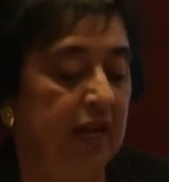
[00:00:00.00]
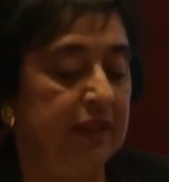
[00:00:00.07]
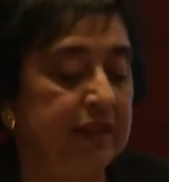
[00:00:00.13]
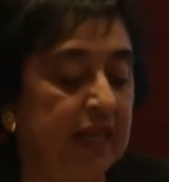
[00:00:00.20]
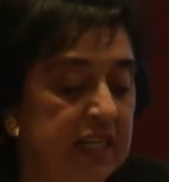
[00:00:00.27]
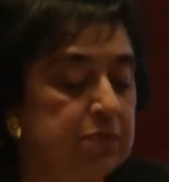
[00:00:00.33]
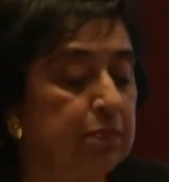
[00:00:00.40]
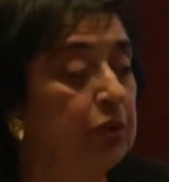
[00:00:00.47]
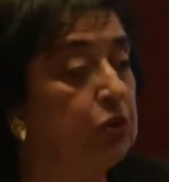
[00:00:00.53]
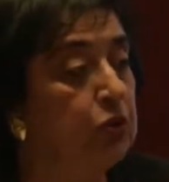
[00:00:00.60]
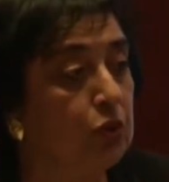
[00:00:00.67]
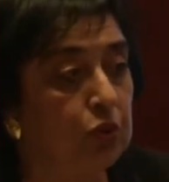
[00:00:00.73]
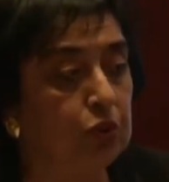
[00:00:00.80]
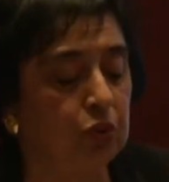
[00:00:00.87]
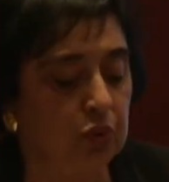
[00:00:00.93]
Desmond
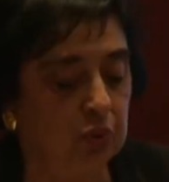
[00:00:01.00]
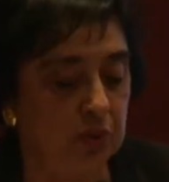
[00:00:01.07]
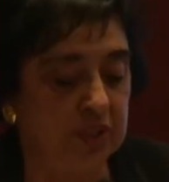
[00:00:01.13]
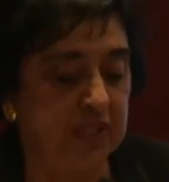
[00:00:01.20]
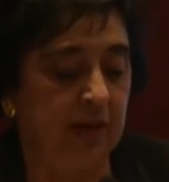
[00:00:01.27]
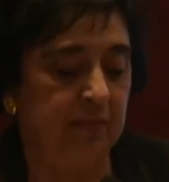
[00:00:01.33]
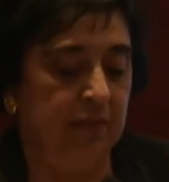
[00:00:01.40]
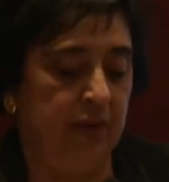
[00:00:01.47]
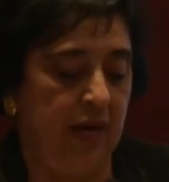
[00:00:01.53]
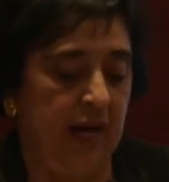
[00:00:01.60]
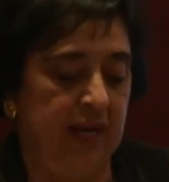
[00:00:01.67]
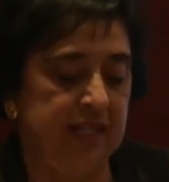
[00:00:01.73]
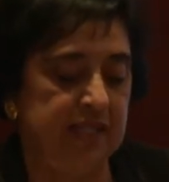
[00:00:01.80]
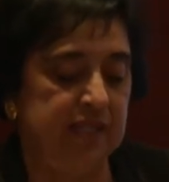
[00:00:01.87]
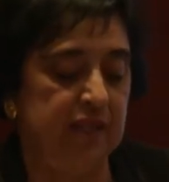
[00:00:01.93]
Tutu
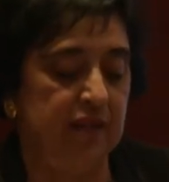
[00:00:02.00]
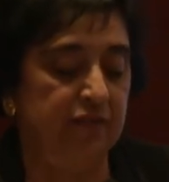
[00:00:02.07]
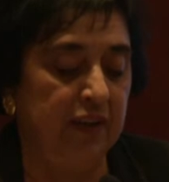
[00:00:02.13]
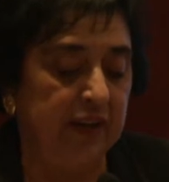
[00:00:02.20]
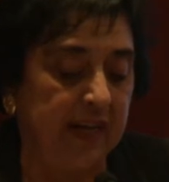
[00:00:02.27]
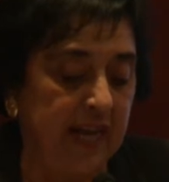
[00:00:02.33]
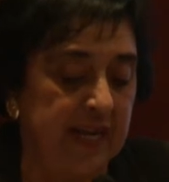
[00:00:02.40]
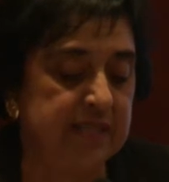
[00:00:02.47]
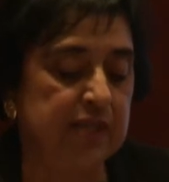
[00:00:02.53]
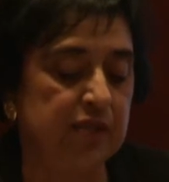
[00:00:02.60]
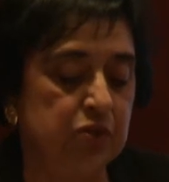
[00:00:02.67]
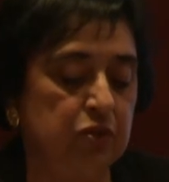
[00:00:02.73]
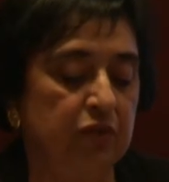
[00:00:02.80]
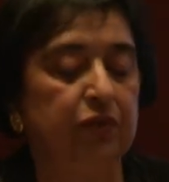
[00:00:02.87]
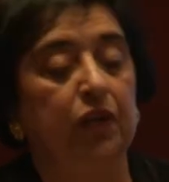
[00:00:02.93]
summarized the very
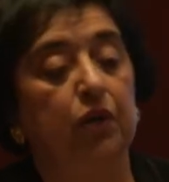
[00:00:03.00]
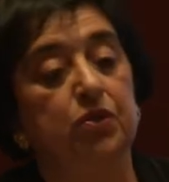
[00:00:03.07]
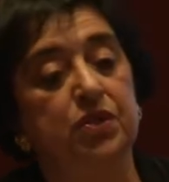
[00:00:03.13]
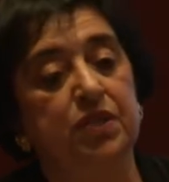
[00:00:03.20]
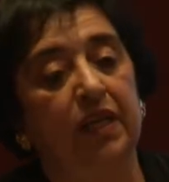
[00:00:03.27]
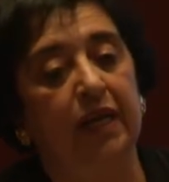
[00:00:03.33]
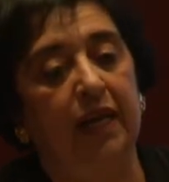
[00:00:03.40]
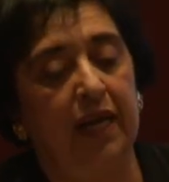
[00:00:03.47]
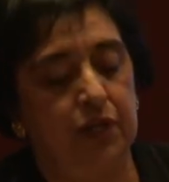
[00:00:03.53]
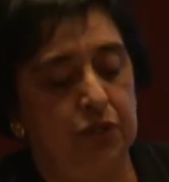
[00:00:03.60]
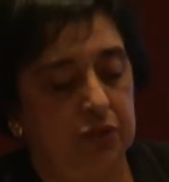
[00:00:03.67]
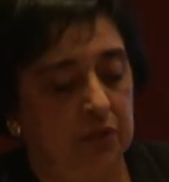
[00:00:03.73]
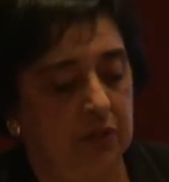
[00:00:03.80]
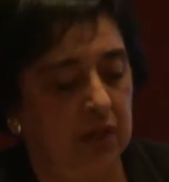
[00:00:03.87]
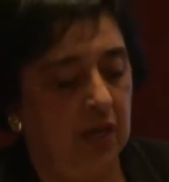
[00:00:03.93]
essence of
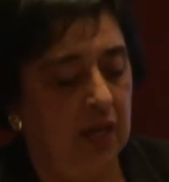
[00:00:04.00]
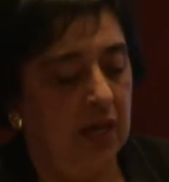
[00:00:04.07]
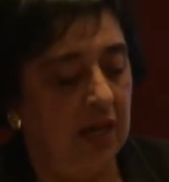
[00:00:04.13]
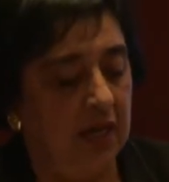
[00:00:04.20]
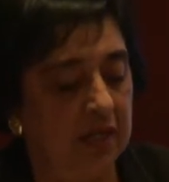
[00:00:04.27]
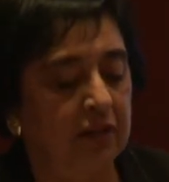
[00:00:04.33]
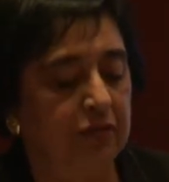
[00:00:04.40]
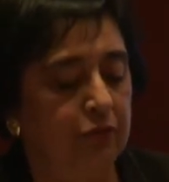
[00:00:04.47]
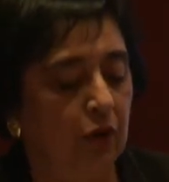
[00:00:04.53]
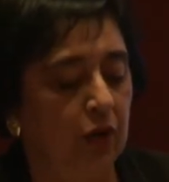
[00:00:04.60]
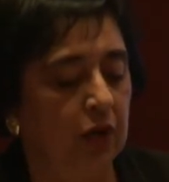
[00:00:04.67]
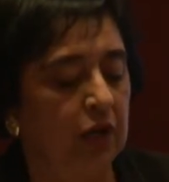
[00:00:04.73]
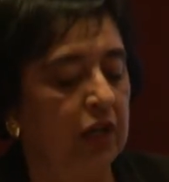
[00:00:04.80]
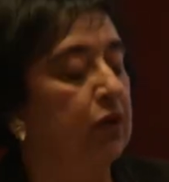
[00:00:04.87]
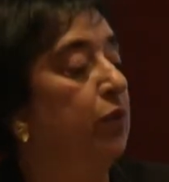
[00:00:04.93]
reconciliation in the
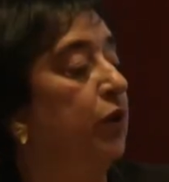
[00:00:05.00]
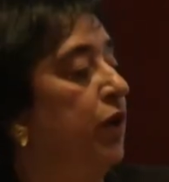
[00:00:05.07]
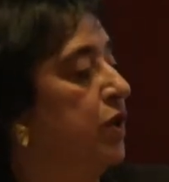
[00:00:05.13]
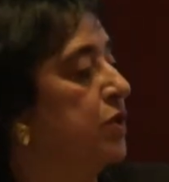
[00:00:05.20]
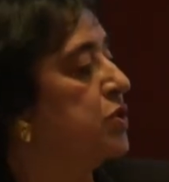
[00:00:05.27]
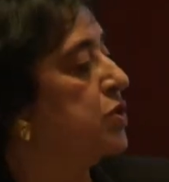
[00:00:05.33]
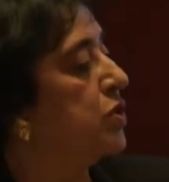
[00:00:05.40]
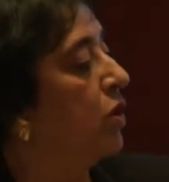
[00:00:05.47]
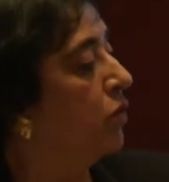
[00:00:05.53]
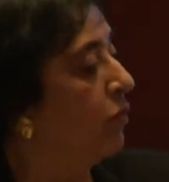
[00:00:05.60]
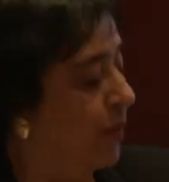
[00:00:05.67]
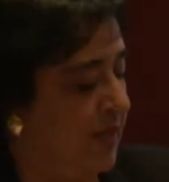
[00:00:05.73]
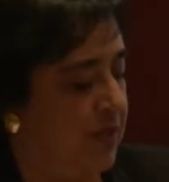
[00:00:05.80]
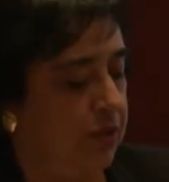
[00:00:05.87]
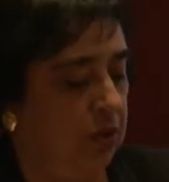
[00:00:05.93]
following words of
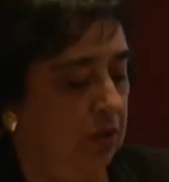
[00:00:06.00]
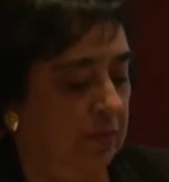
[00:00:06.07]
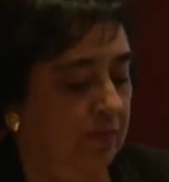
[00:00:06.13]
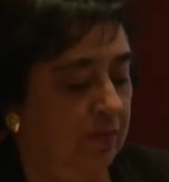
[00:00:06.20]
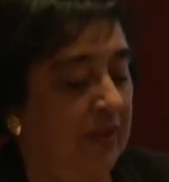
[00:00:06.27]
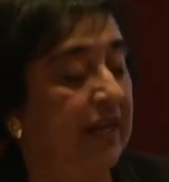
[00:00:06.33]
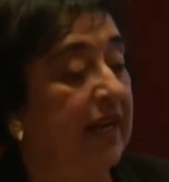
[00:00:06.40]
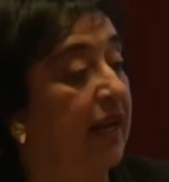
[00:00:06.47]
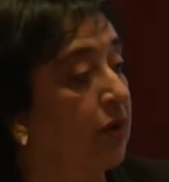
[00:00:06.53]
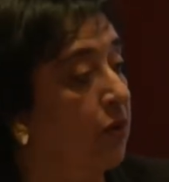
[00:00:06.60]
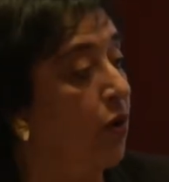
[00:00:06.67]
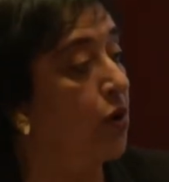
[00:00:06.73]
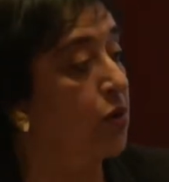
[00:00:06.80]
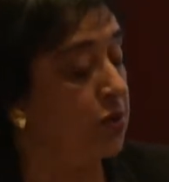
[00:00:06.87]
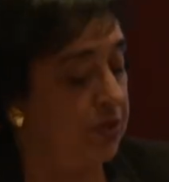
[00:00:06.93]
wisdom, and I
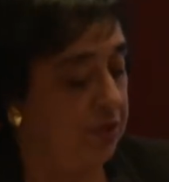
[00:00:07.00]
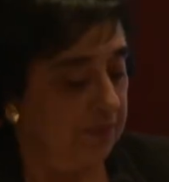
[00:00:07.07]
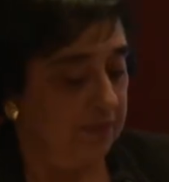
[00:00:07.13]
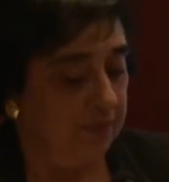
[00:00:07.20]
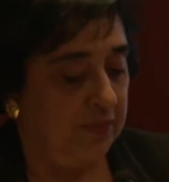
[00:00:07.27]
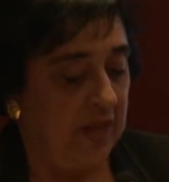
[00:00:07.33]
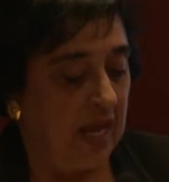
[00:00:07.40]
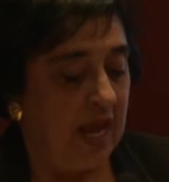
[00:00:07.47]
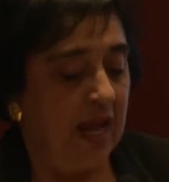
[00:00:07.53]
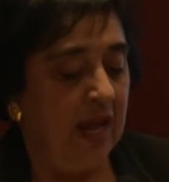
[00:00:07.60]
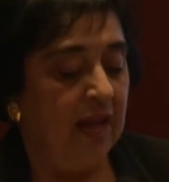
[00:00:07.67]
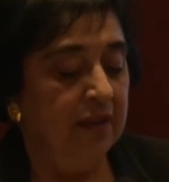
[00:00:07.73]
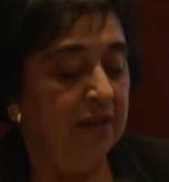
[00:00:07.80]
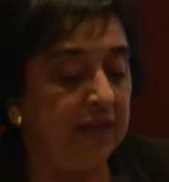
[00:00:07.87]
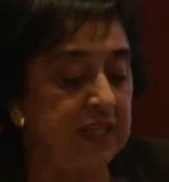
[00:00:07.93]
quote,
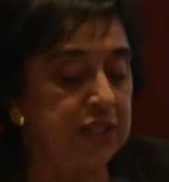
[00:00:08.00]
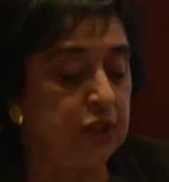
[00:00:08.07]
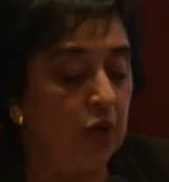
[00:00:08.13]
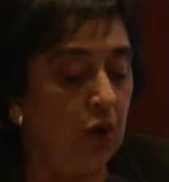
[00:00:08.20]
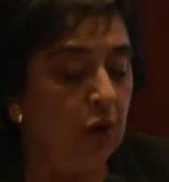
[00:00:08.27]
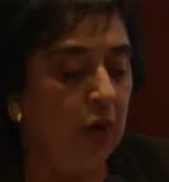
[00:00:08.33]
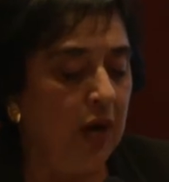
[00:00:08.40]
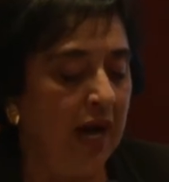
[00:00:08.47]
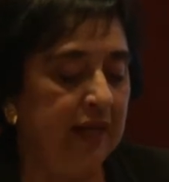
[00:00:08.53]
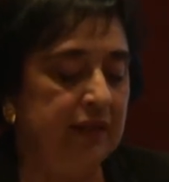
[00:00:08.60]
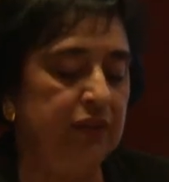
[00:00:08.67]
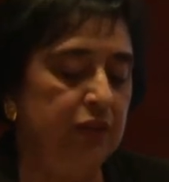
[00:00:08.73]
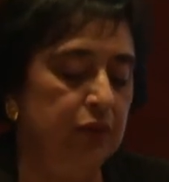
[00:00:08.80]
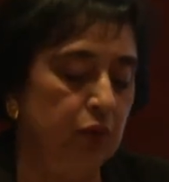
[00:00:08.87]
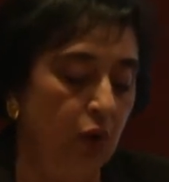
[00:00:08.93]
"There is no
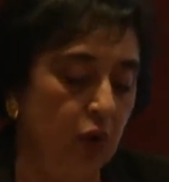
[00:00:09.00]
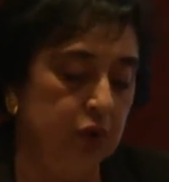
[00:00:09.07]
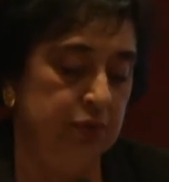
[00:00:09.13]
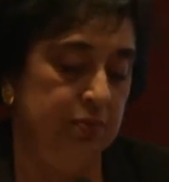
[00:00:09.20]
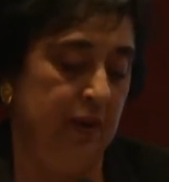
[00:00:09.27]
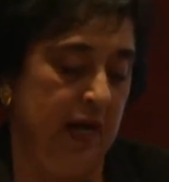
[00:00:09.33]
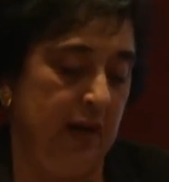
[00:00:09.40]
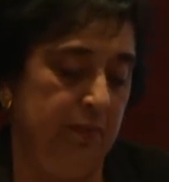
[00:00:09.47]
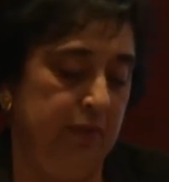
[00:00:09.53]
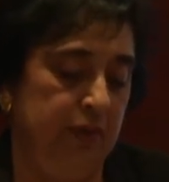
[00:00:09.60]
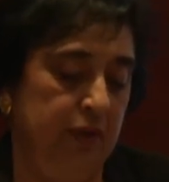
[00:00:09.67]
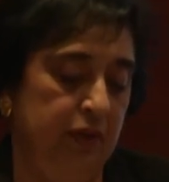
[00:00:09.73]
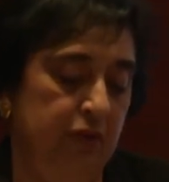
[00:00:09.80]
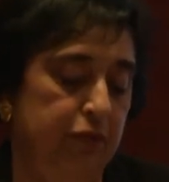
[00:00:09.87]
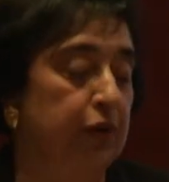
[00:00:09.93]
handy roadmap
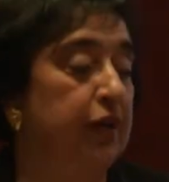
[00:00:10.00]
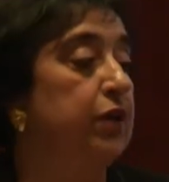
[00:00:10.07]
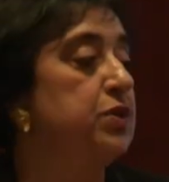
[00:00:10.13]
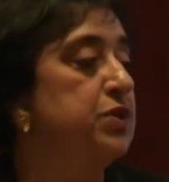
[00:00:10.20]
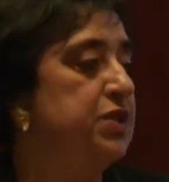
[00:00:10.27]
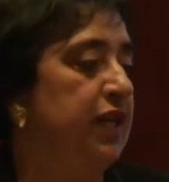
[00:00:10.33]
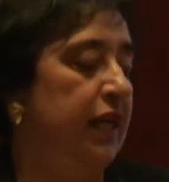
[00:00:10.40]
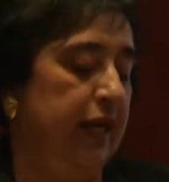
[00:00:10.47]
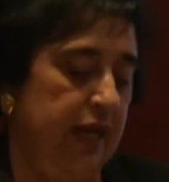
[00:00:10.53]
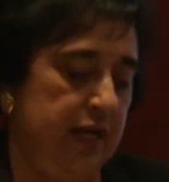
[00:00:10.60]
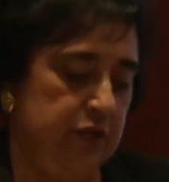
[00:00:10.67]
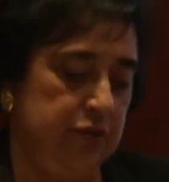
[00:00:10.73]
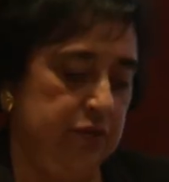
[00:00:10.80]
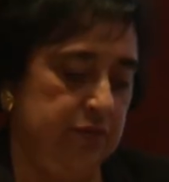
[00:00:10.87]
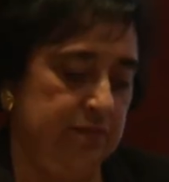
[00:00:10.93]
for
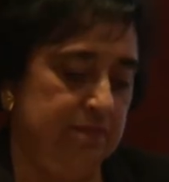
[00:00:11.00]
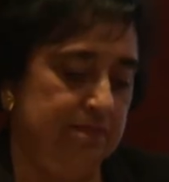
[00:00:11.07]
reconciliation.